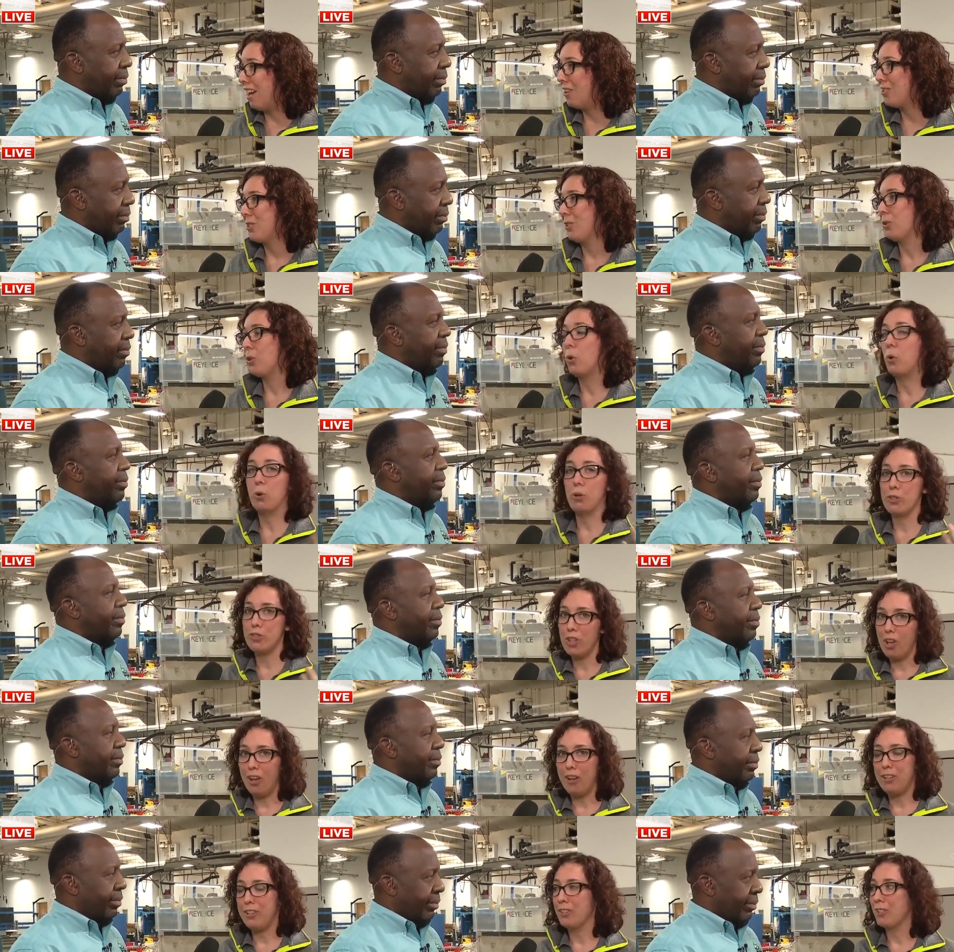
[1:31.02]
Speaker 1: out, so the
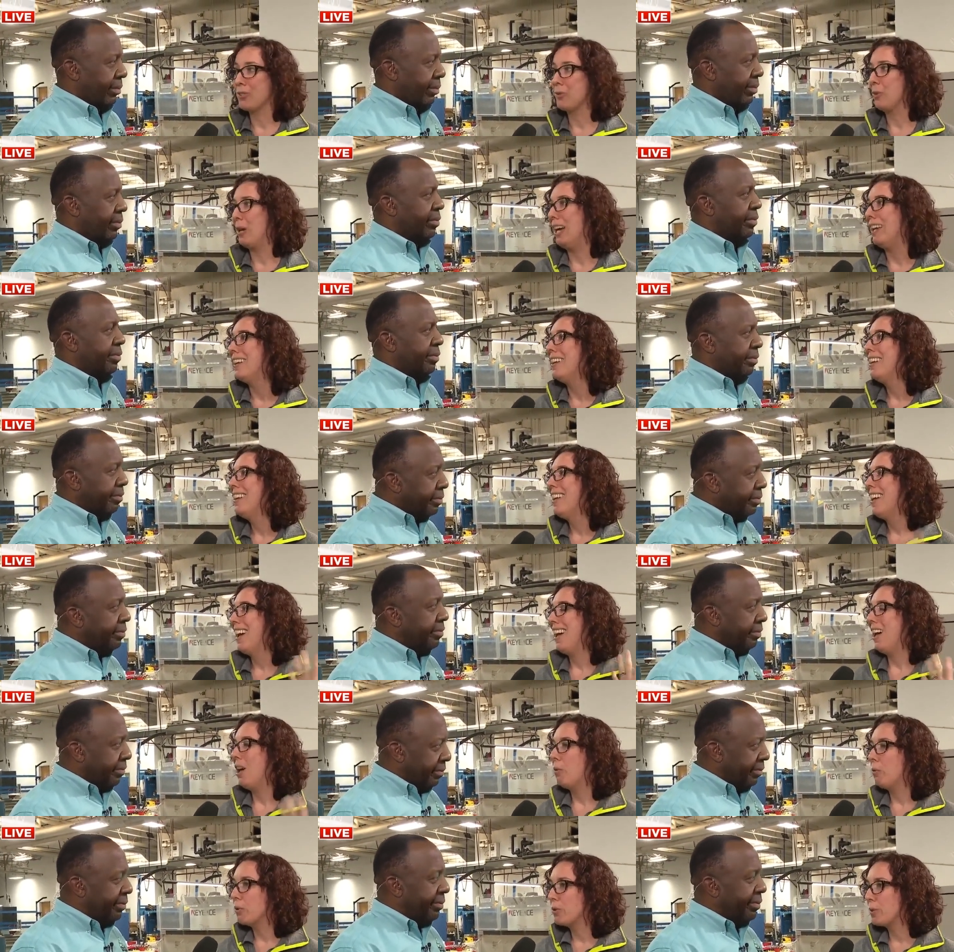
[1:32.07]
cortisol in your sweat
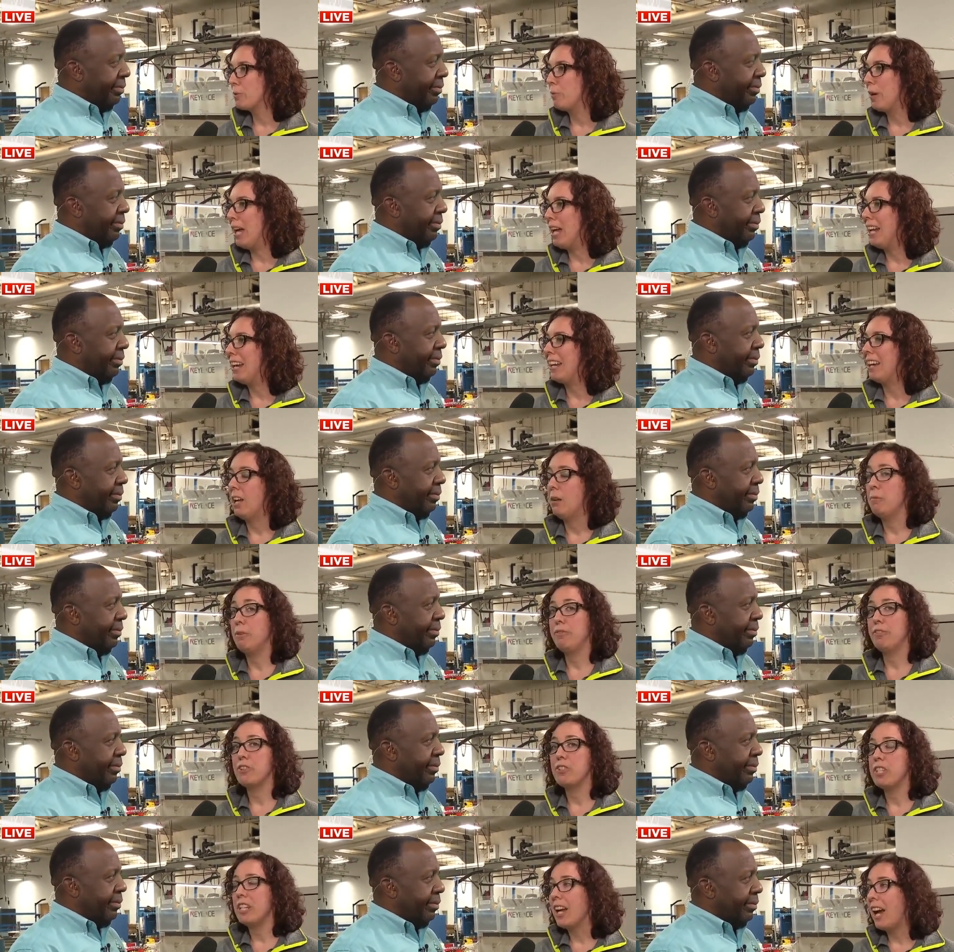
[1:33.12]
uh, will spike. Um,
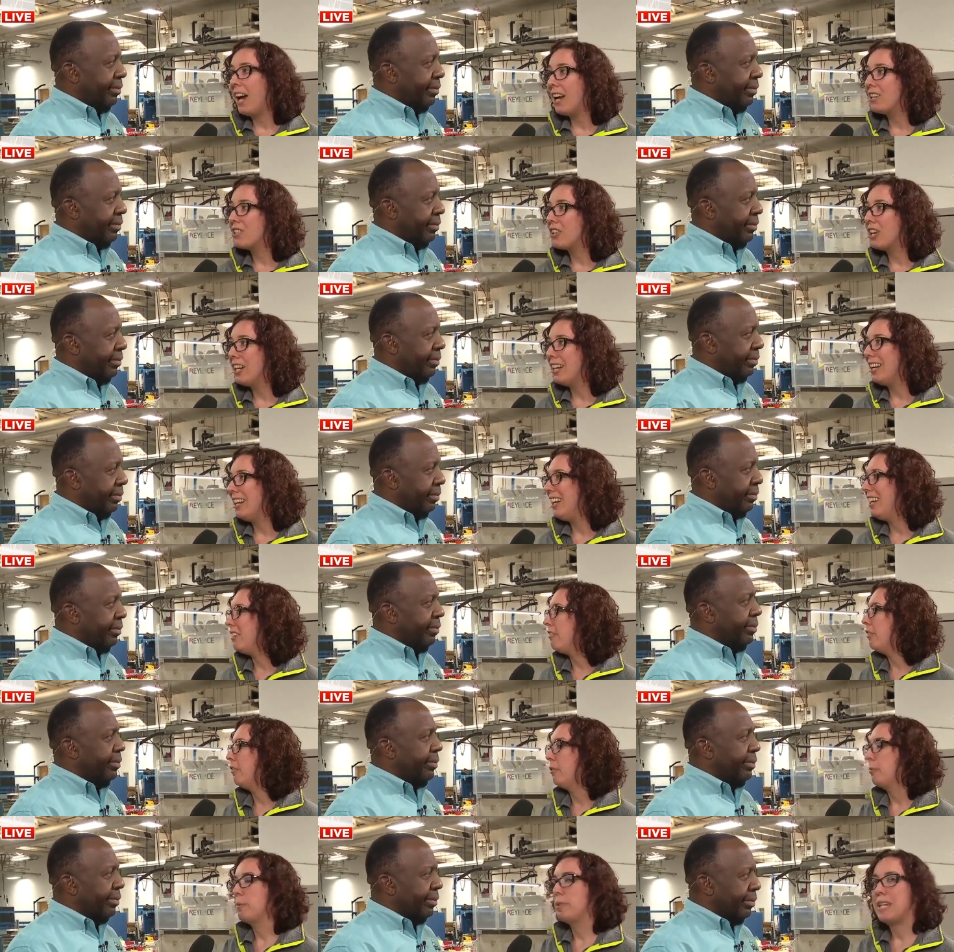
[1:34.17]
if you're dehydrated, if
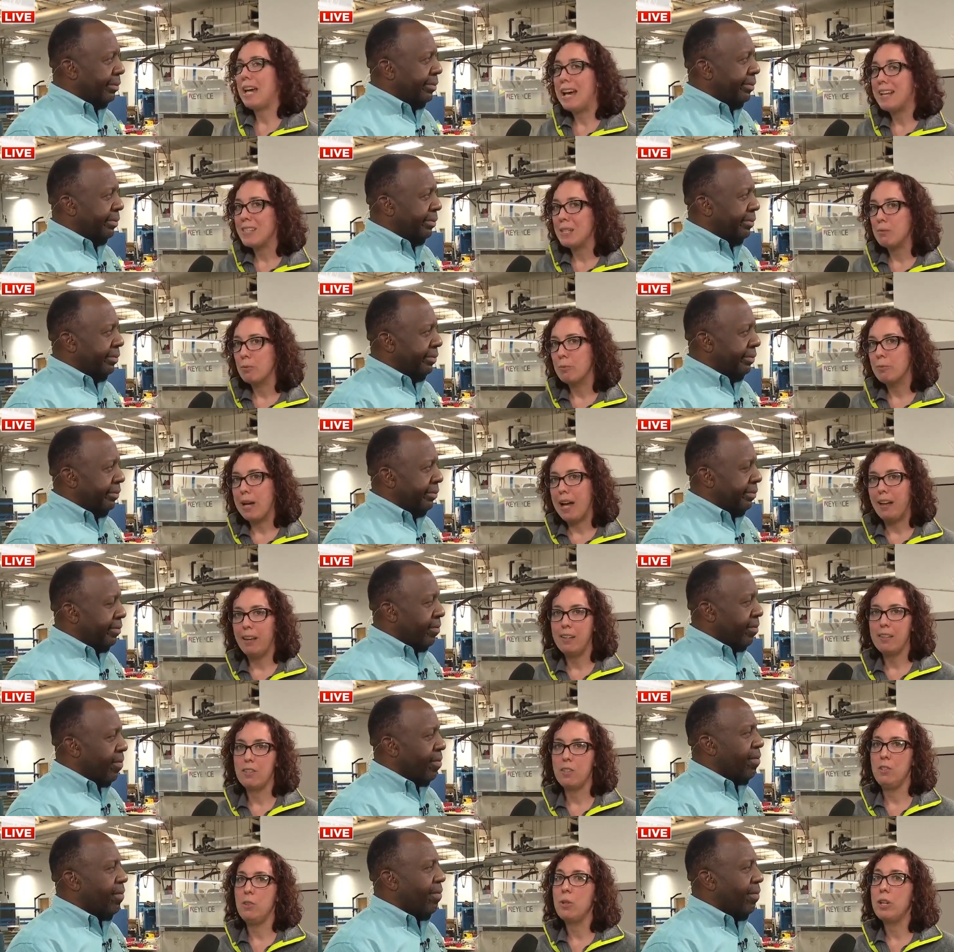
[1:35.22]
you hmm. have a potassium
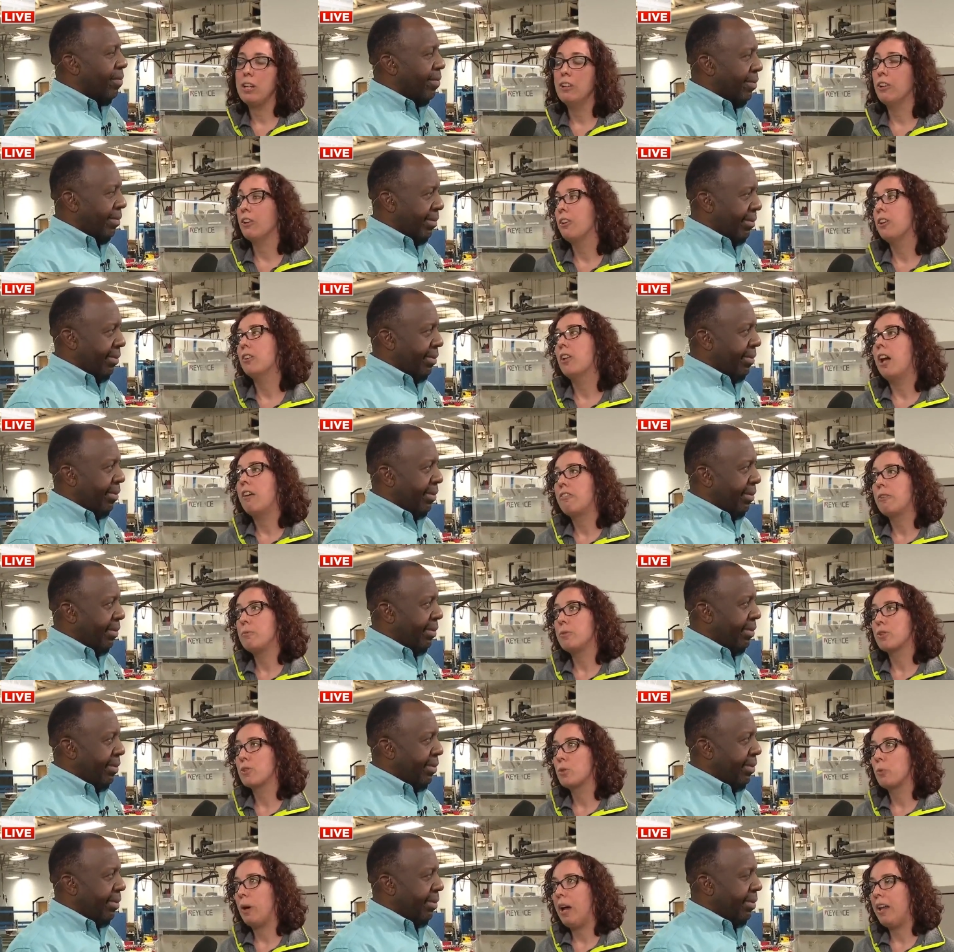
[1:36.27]
imbalance, so you can learn a lot from
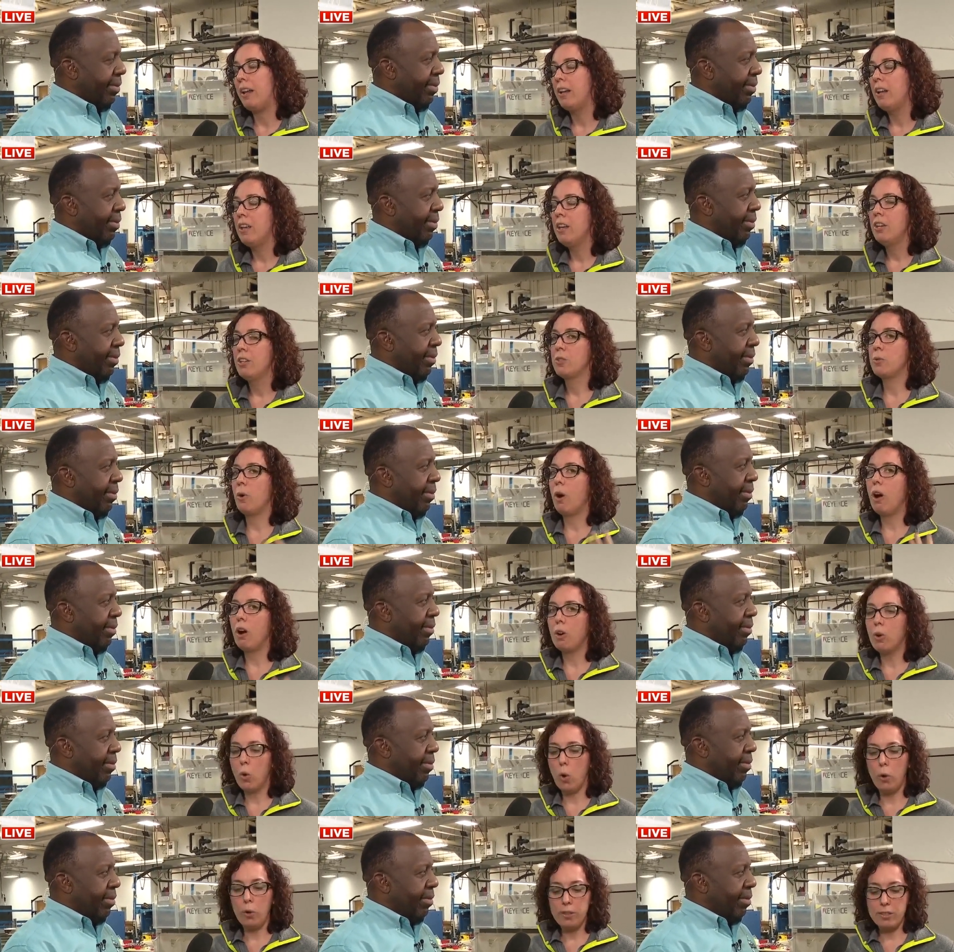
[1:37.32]
your sweat. So our
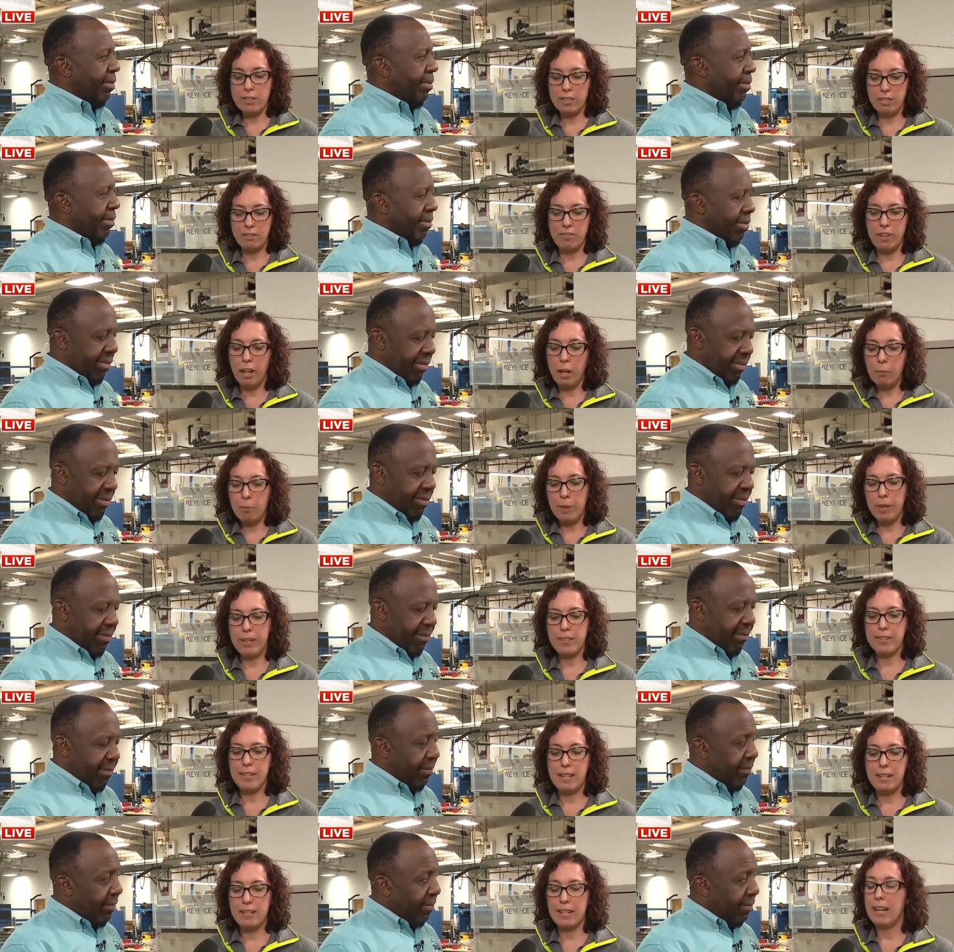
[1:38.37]
goal is to develop
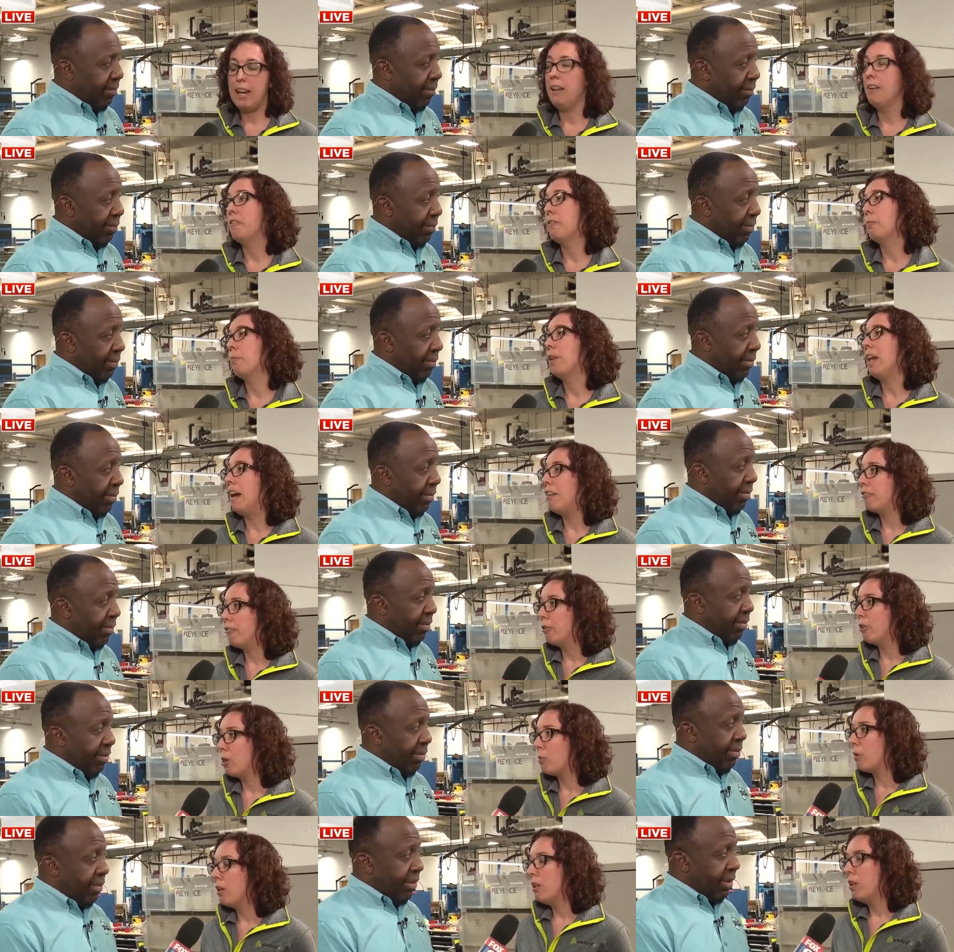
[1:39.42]
this into kind of a
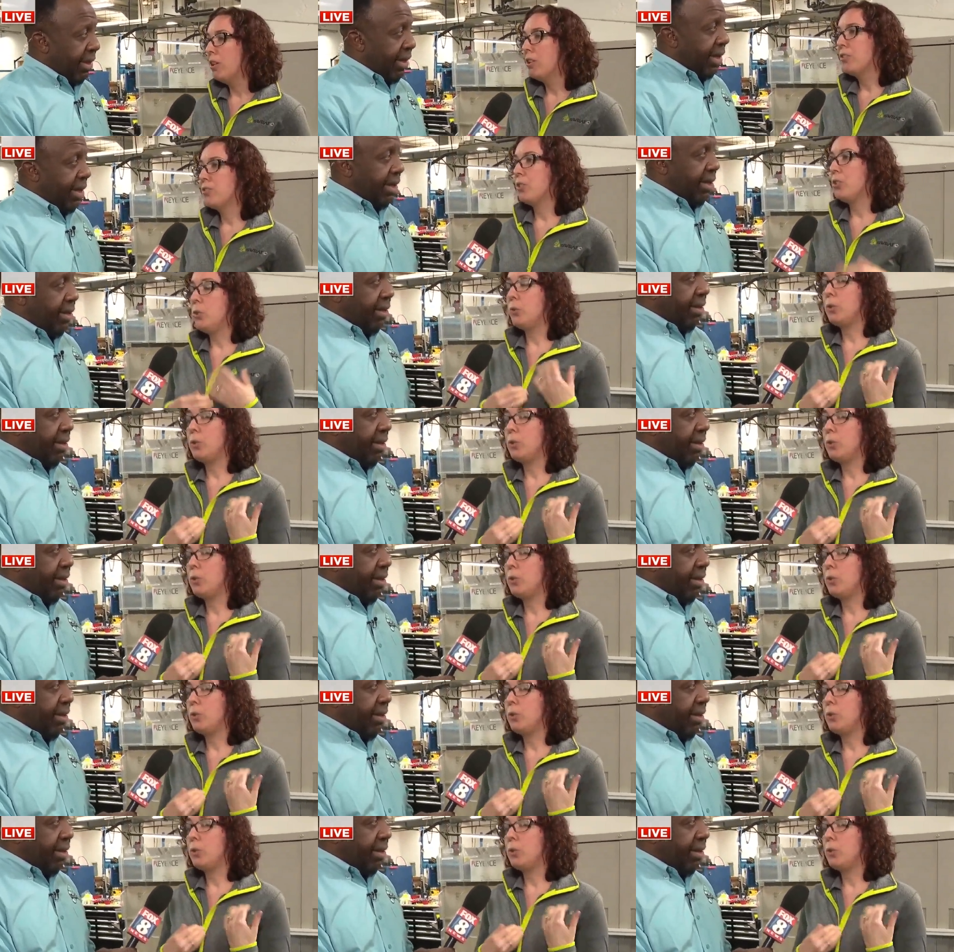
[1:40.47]
platform, yeah. so